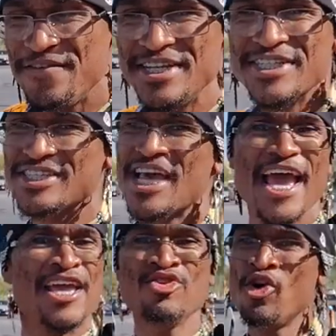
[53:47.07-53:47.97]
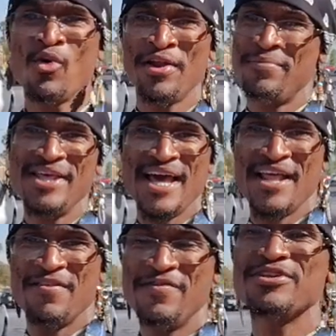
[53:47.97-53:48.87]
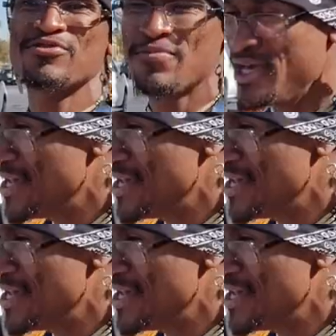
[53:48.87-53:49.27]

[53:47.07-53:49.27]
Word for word: of vengeance. And you don't want to be that individual,